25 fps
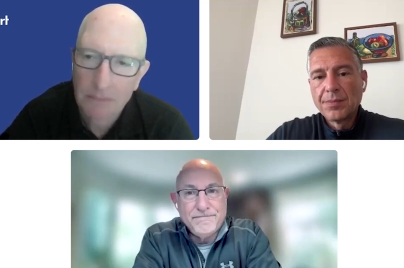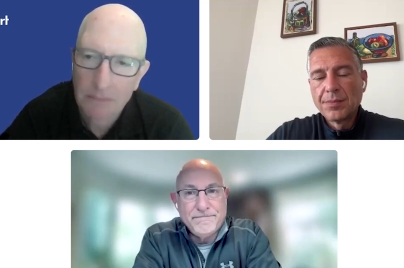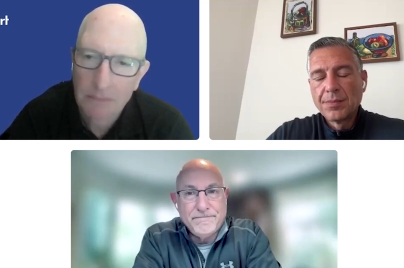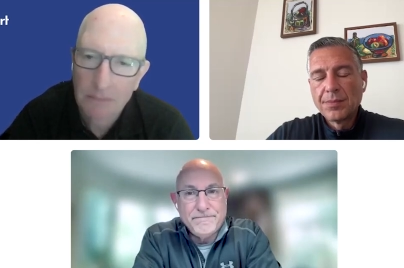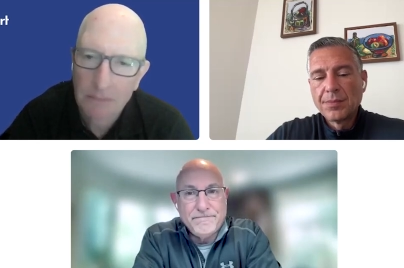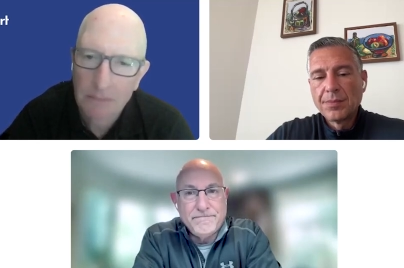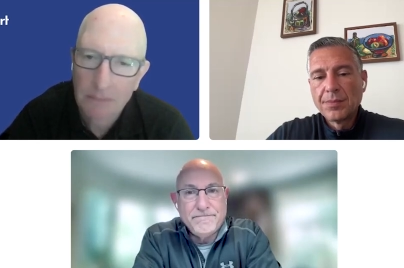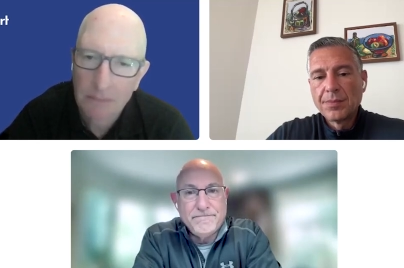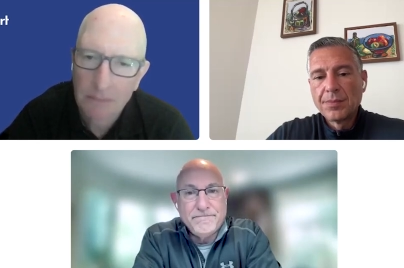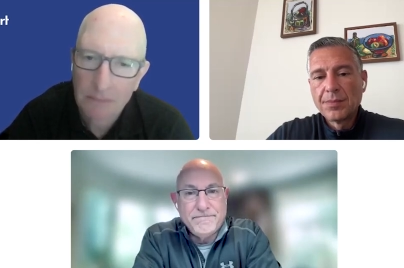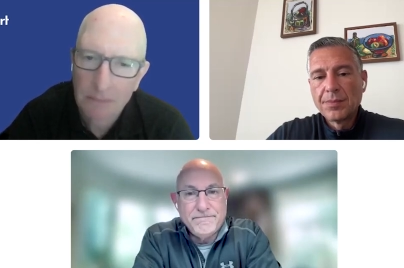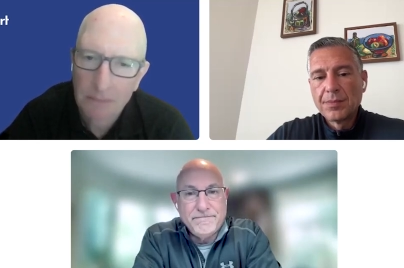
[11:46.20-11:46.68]

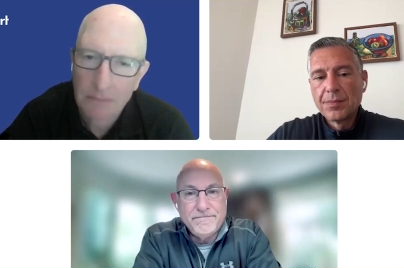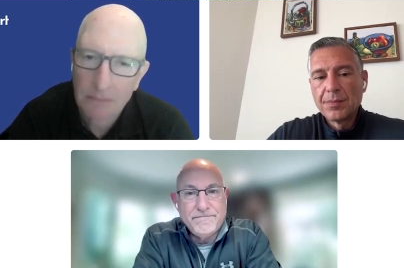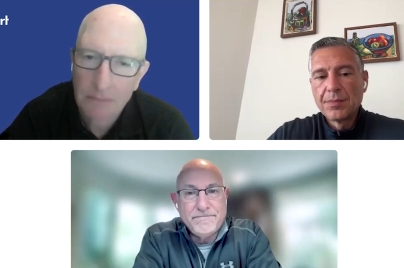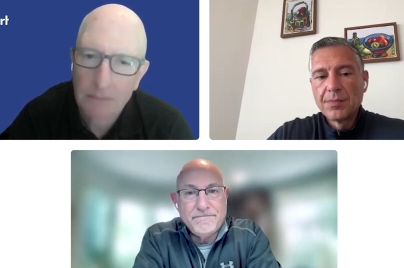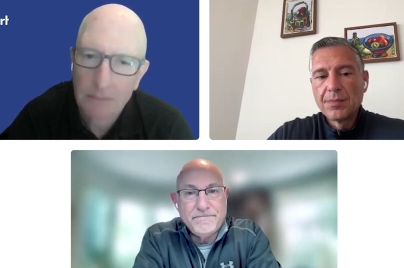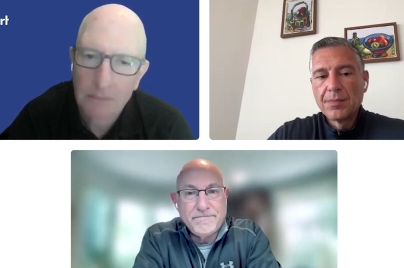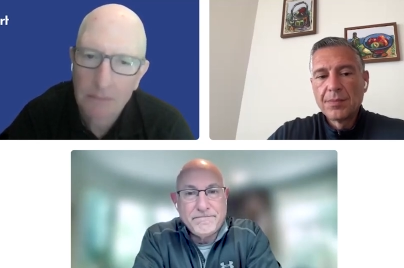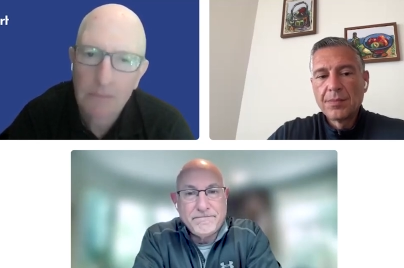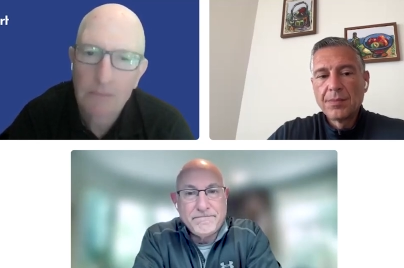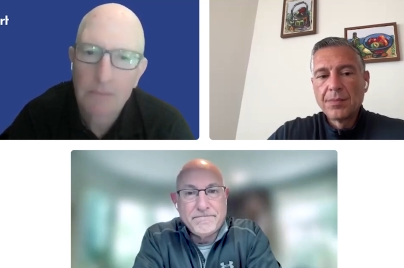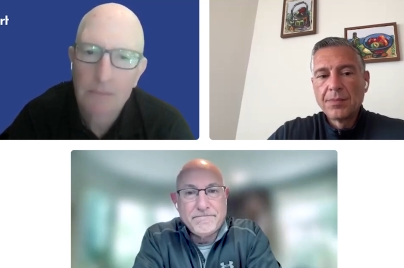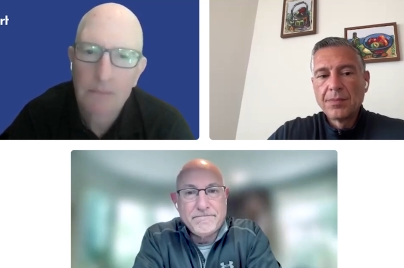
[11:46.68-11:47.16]

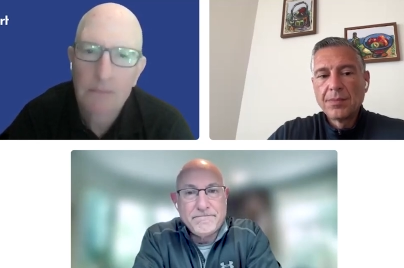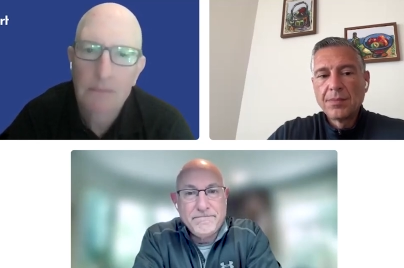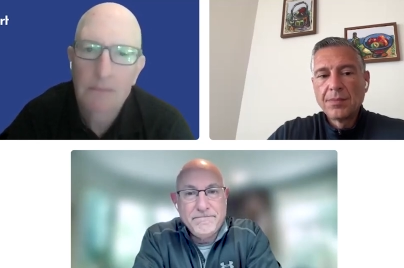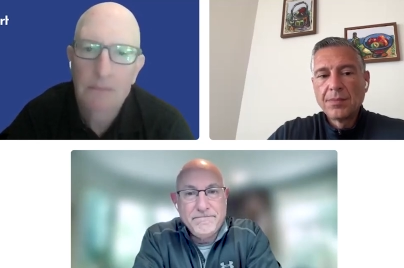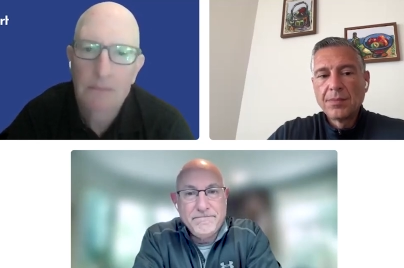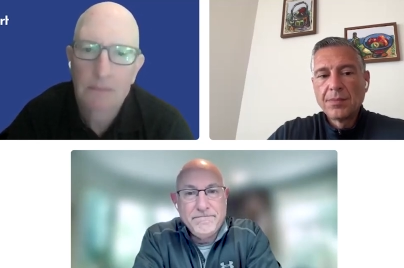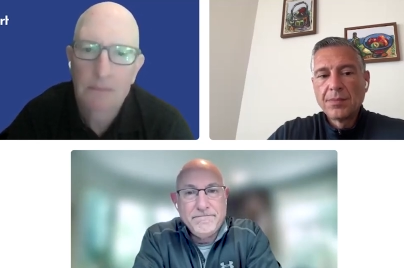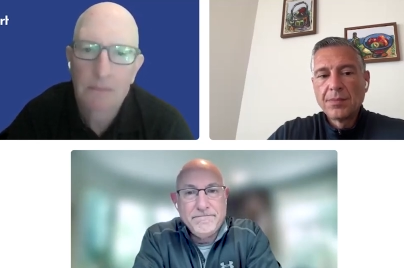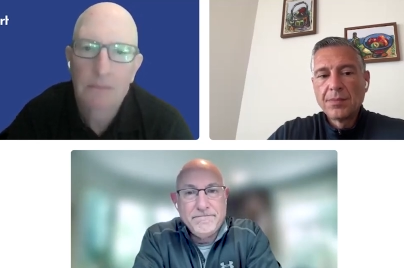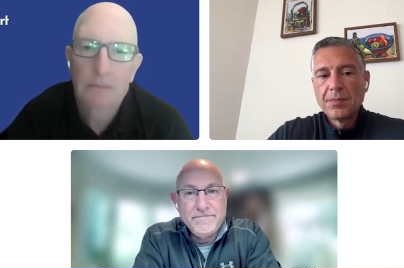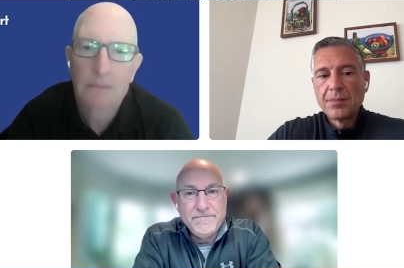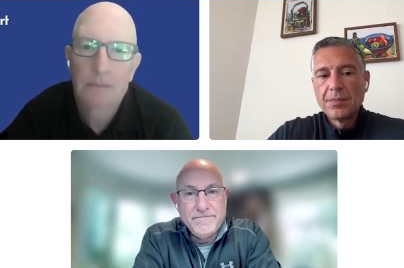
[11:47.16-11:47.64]

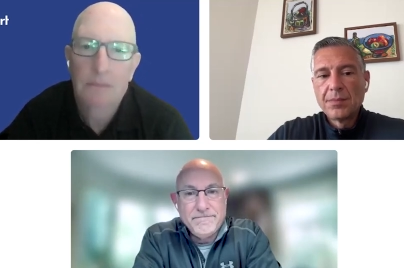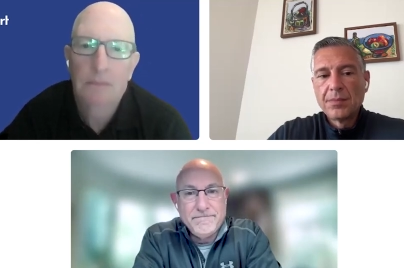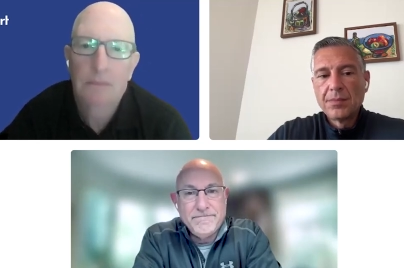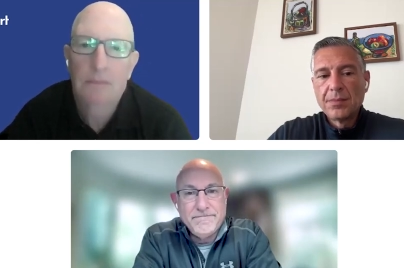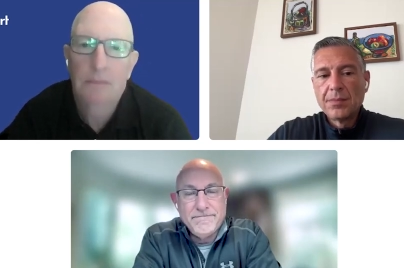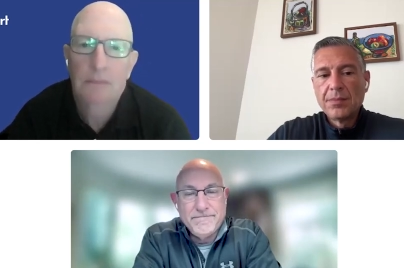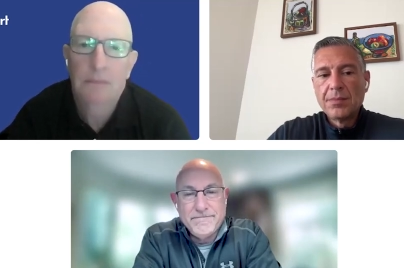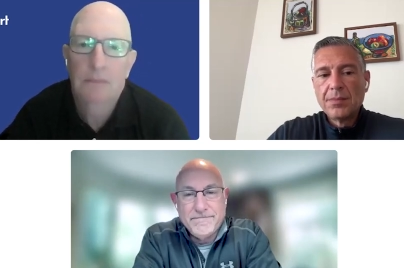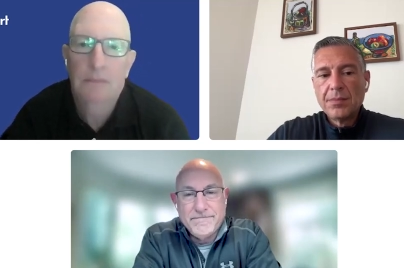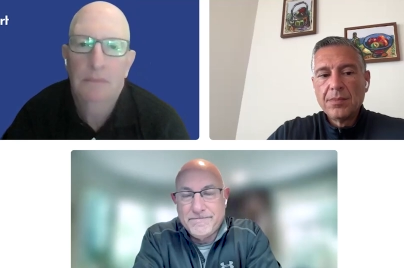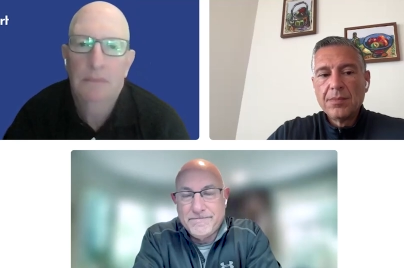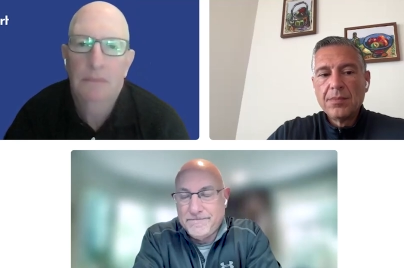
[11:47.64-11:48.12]

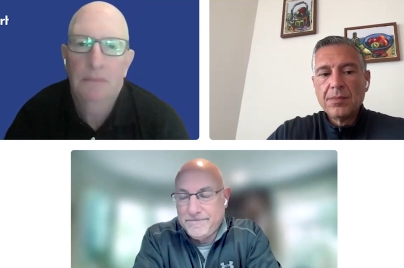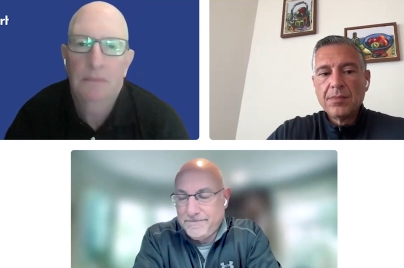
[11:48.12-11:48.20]
Nobody speaks.